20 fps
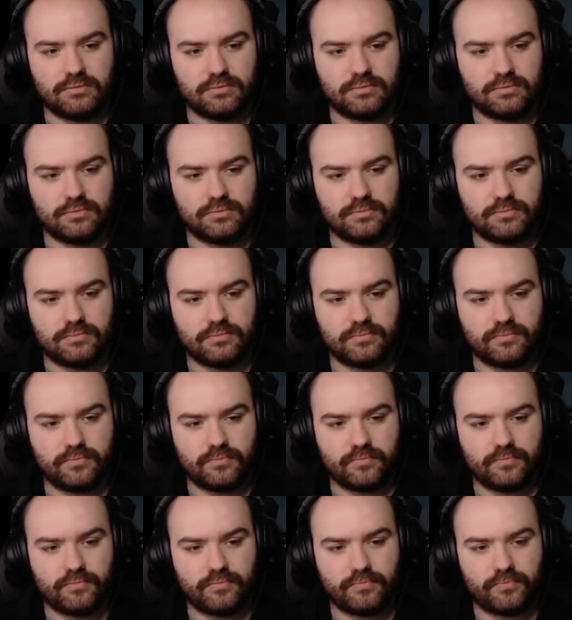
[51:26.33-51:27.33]

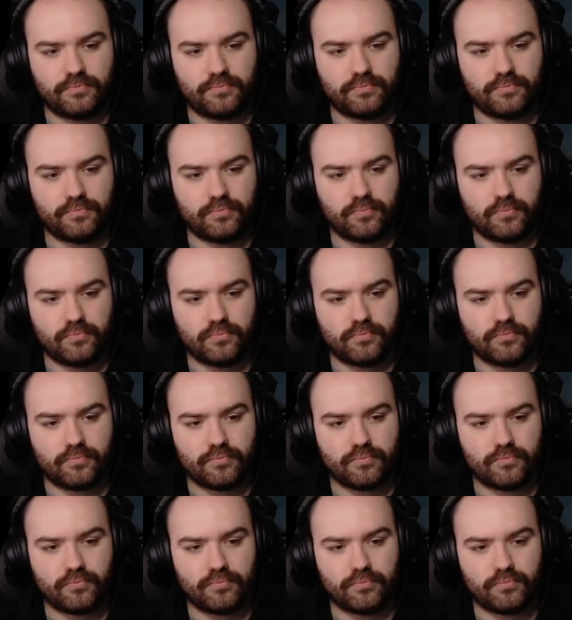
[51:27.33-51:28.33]

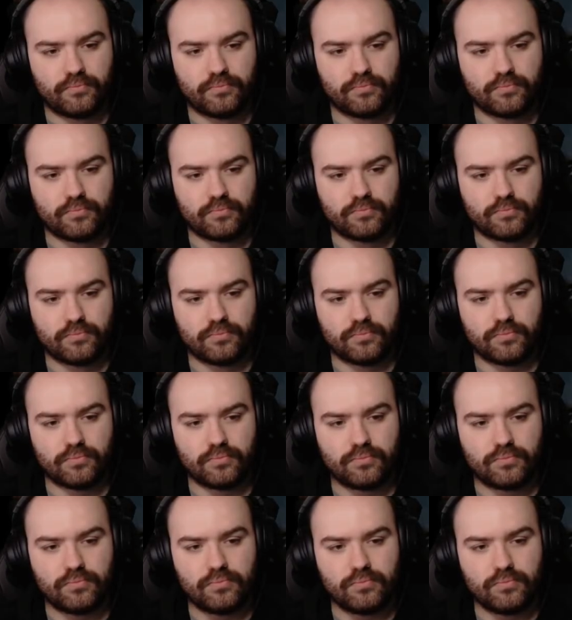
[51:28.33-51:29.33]

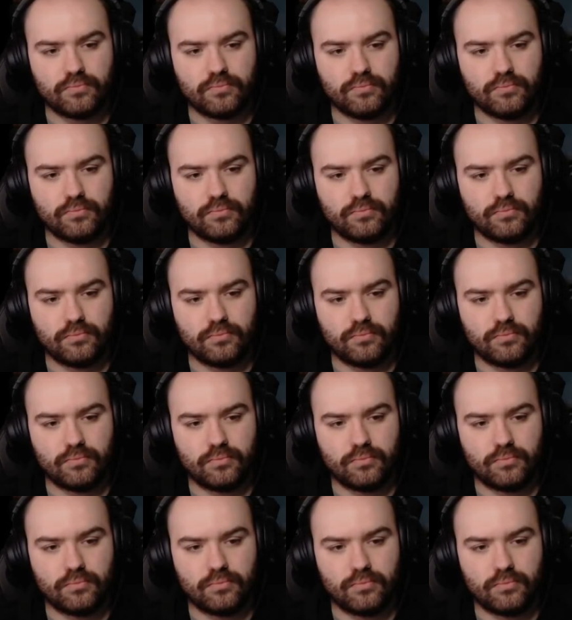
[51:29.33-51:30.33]

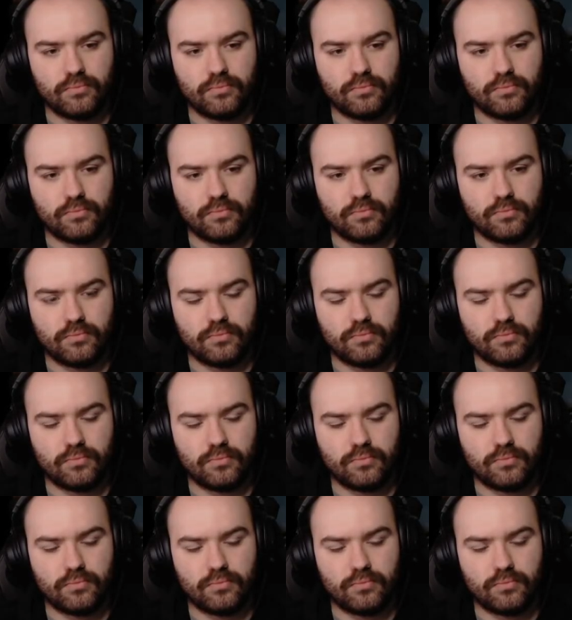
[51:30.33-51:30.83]
Nobody speaks.